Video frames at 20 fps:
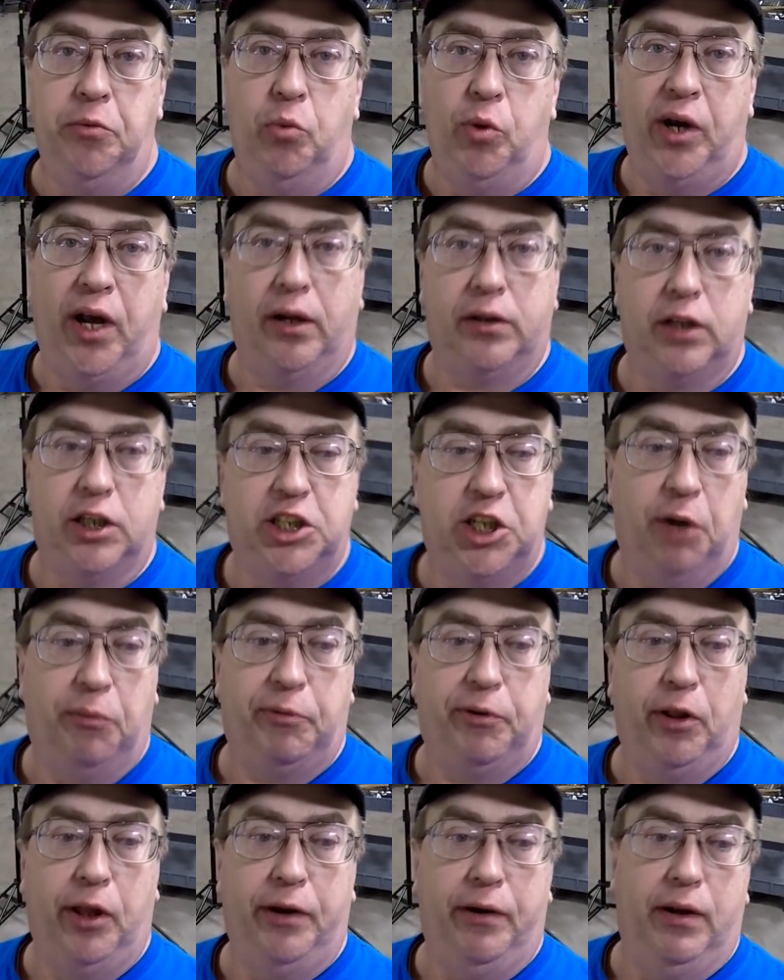We got the
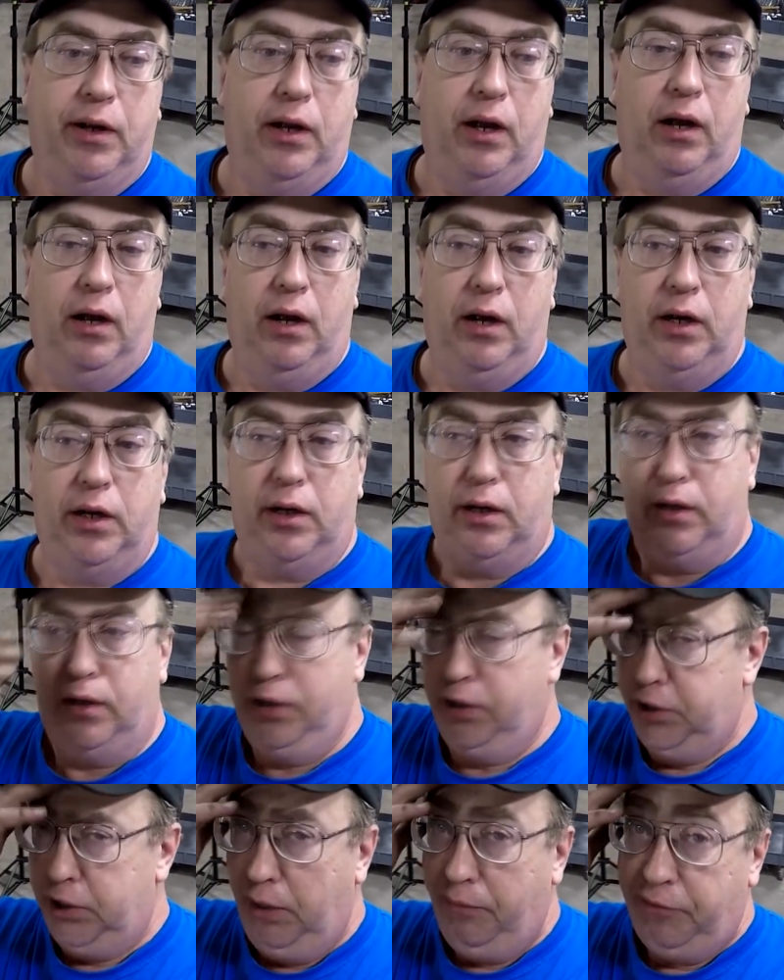
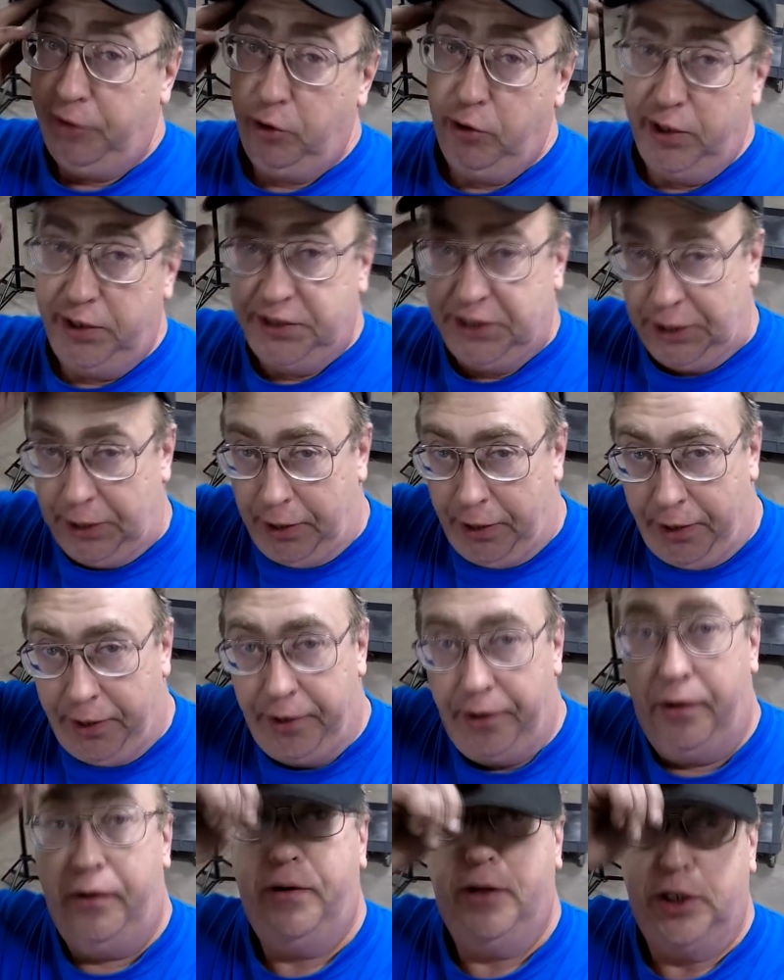shifter is
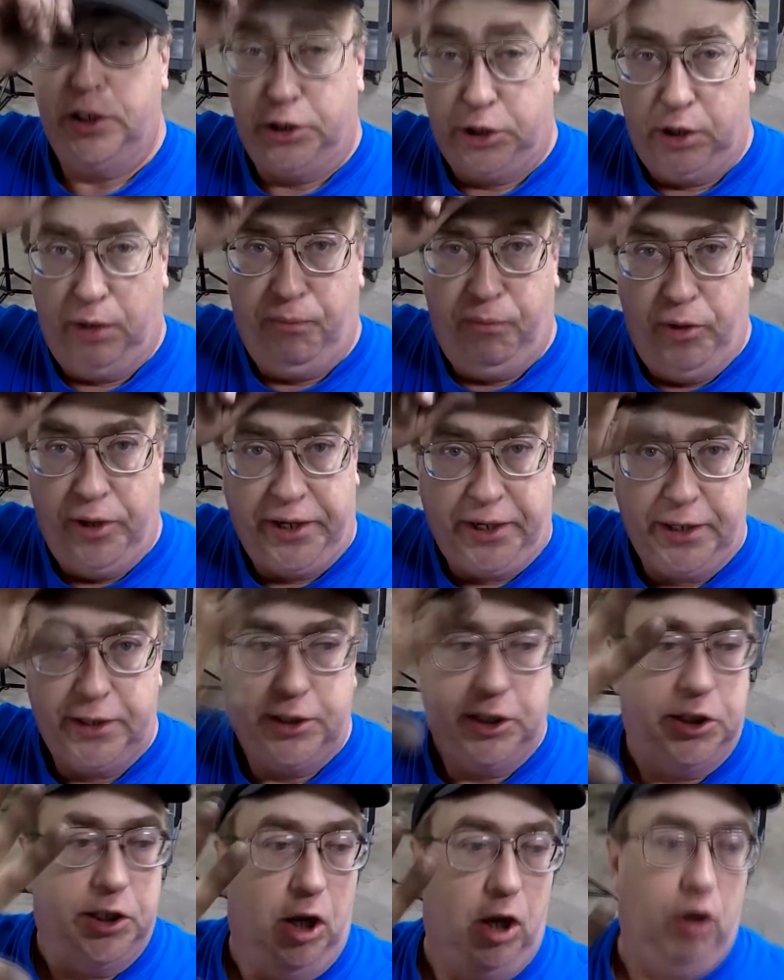in. The shift linkage
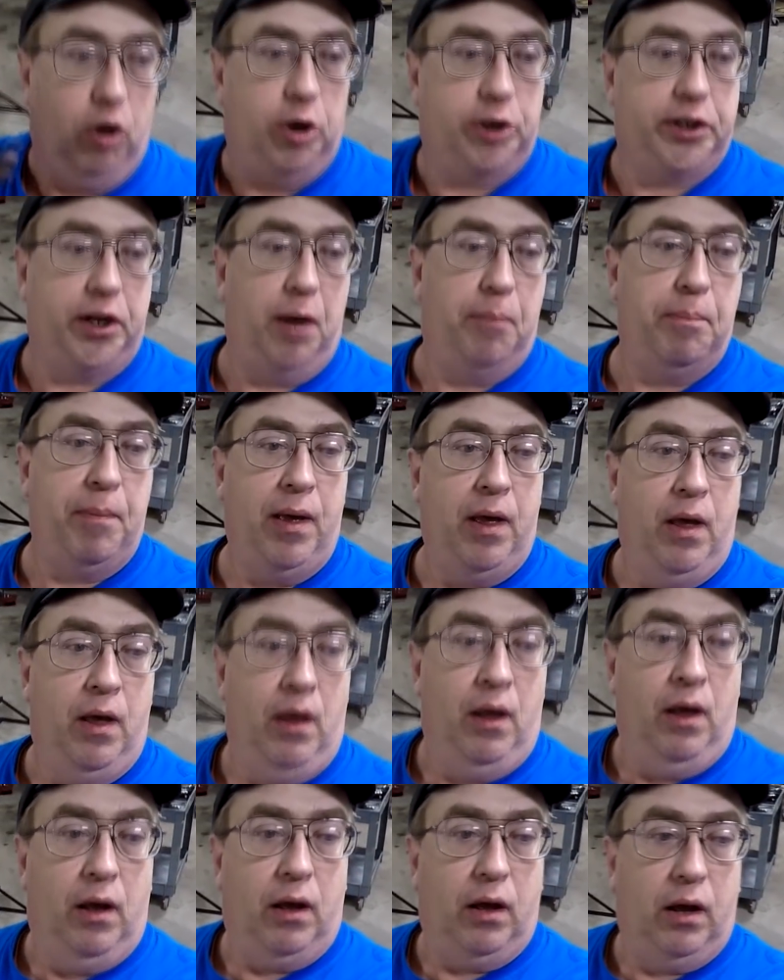is all hooked up.
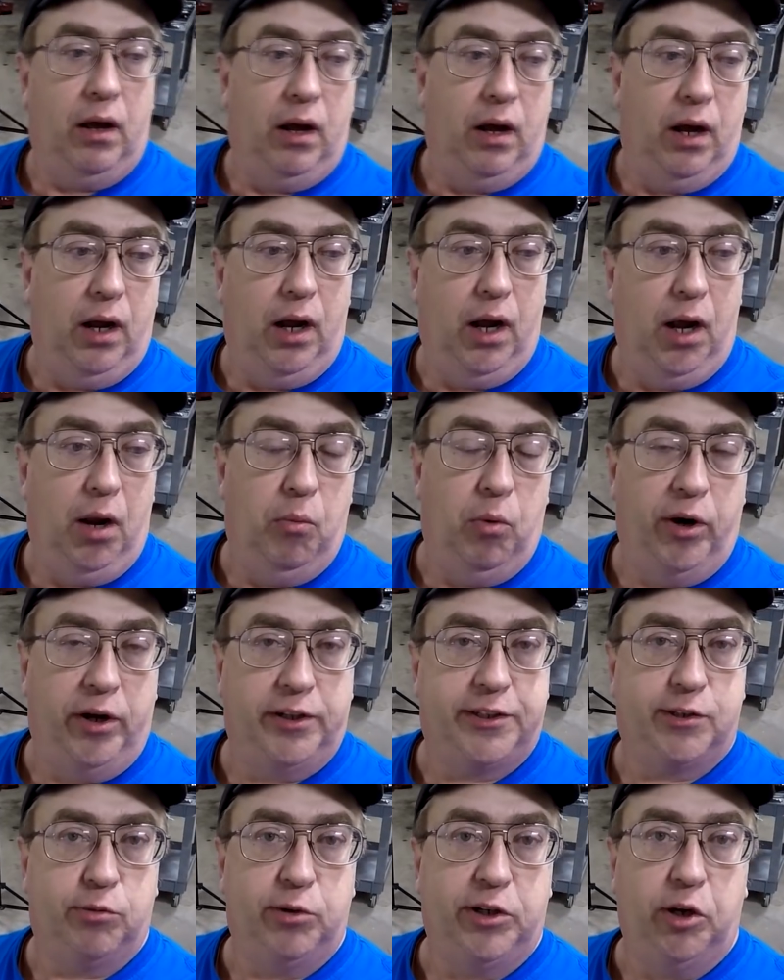What
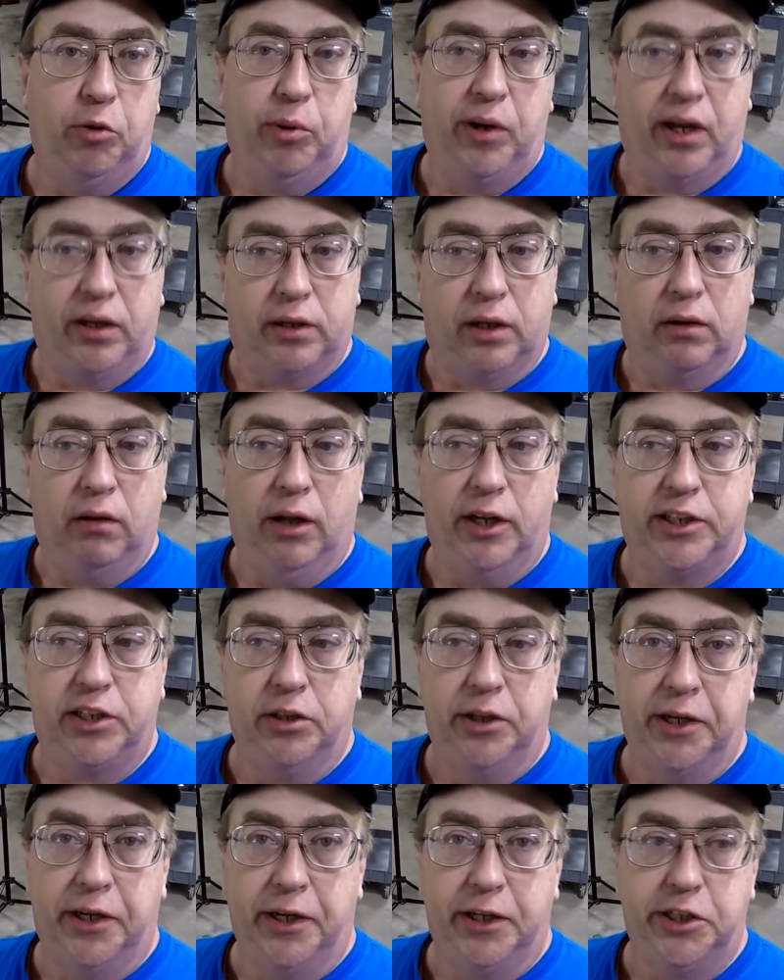else do? We got the clutch
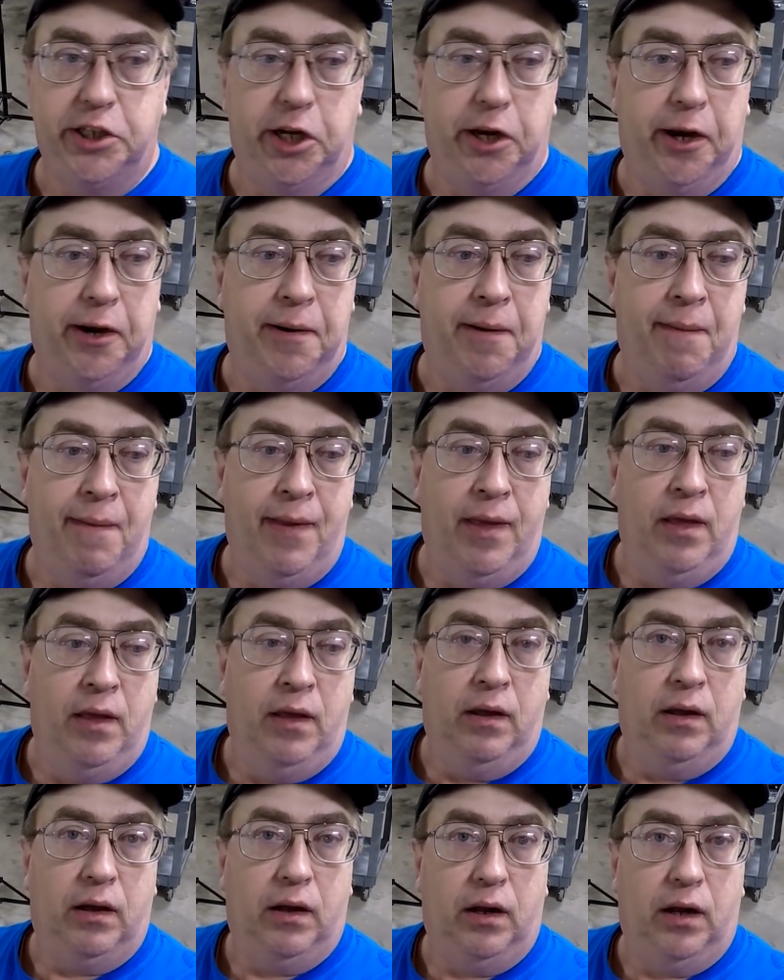linkage in.
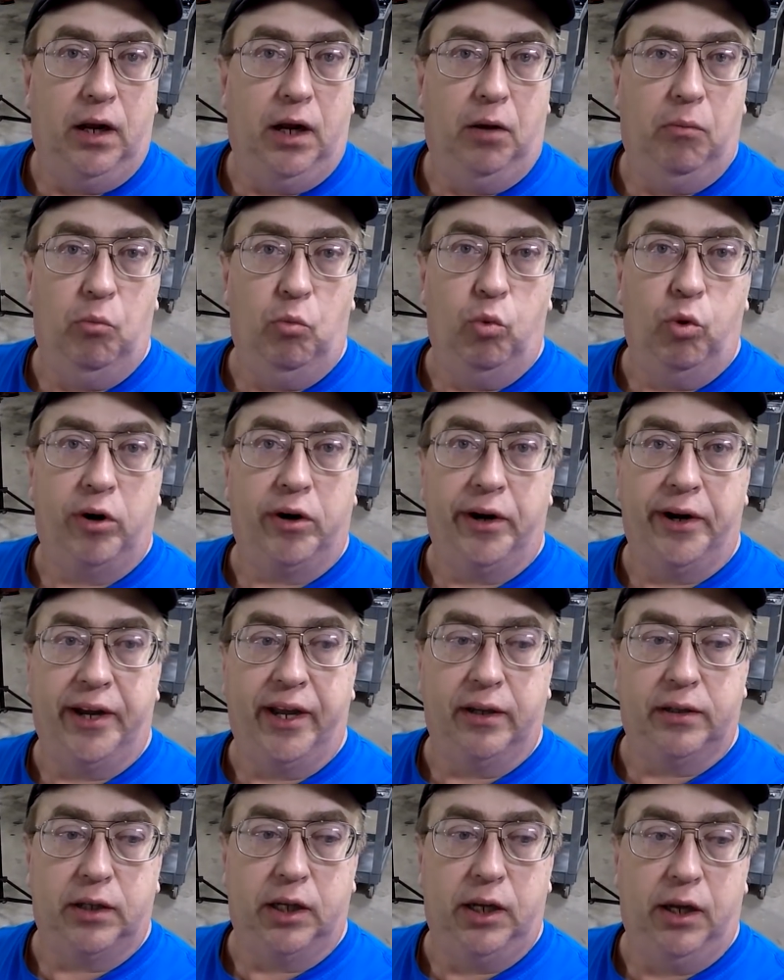We're gonna
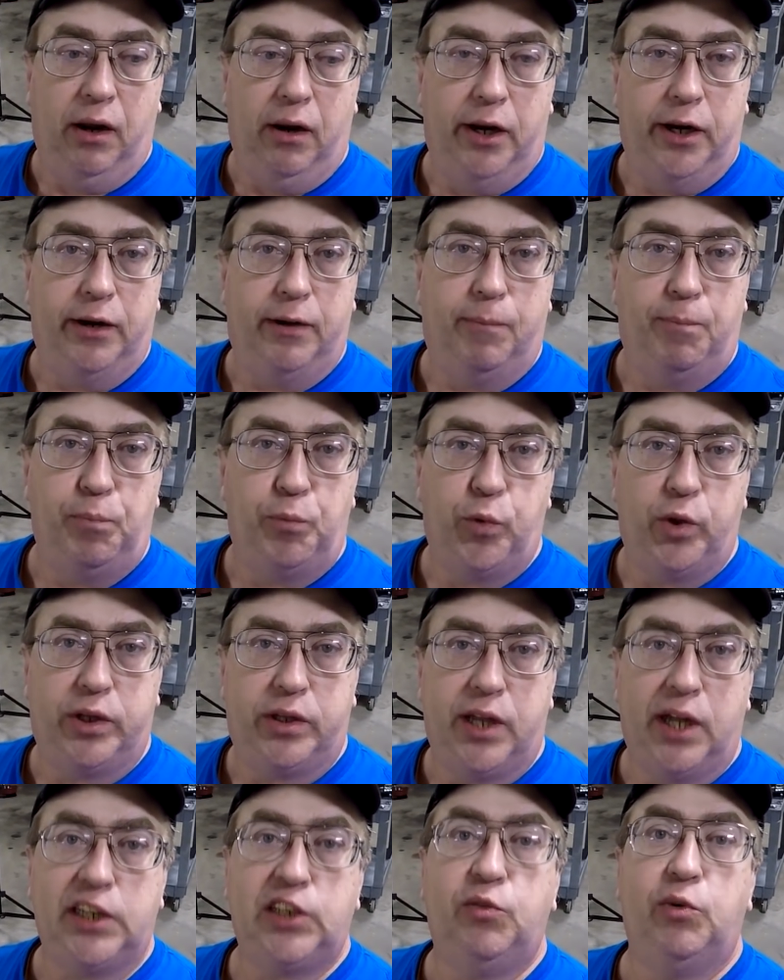get the
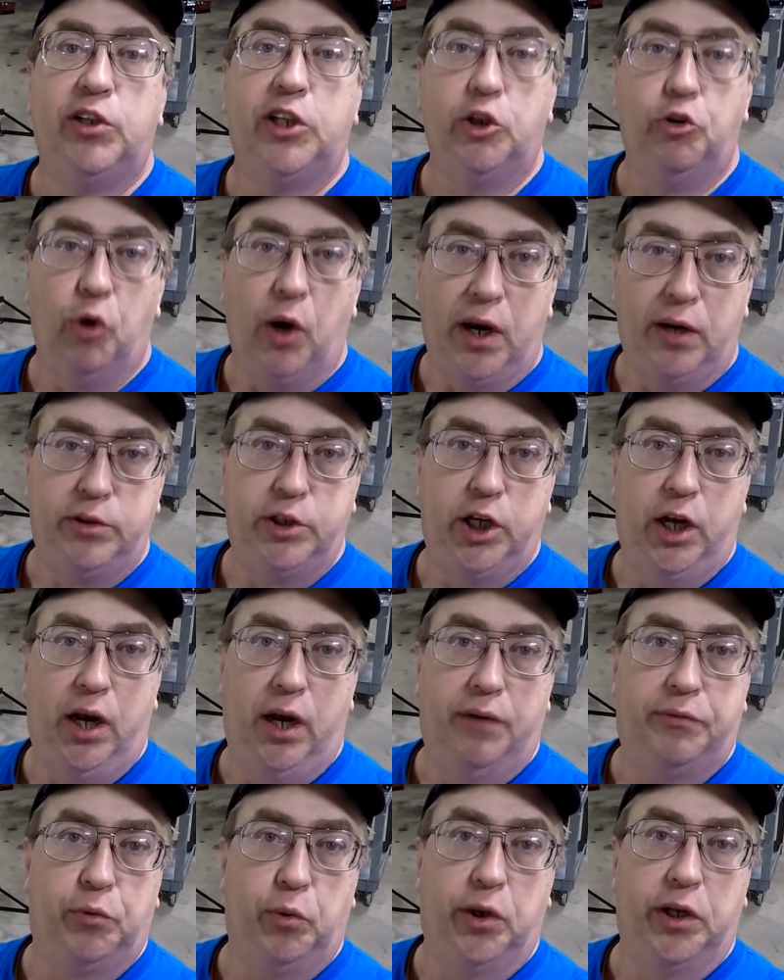test with the drive
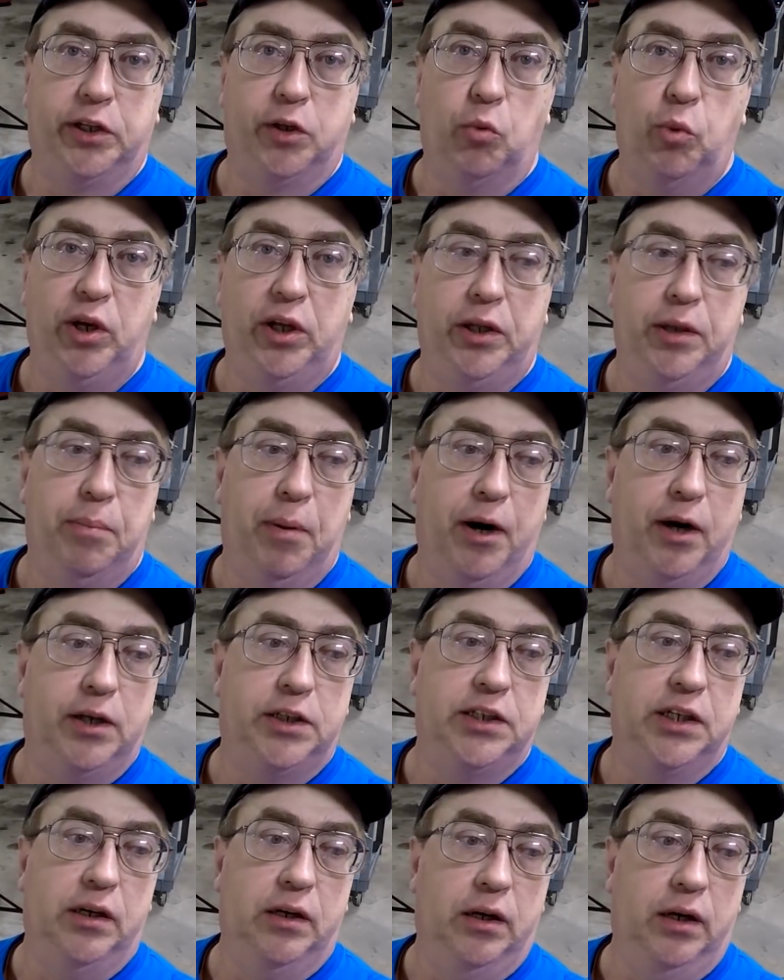shaft. We'll get the wheelie
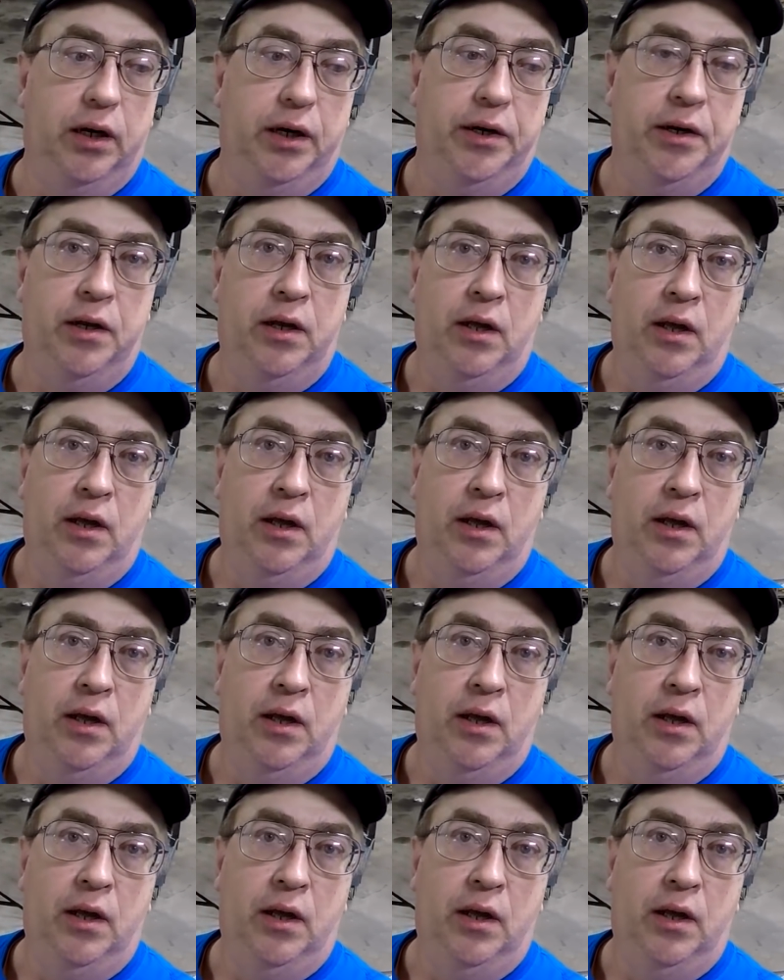bars on.